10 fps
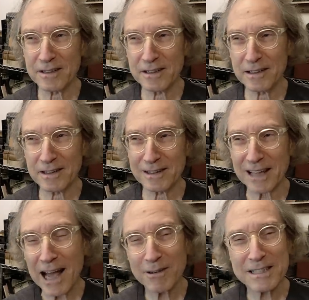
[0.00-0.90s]
the
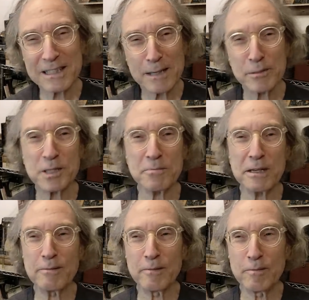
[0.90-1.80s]
loudness seems to
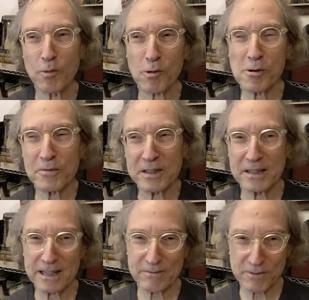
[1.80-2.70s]
be more of a
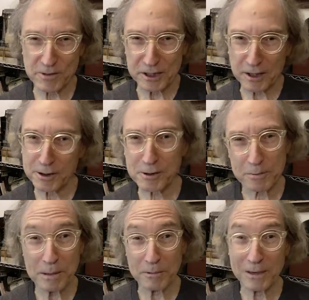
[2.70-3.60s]
thing for younger people.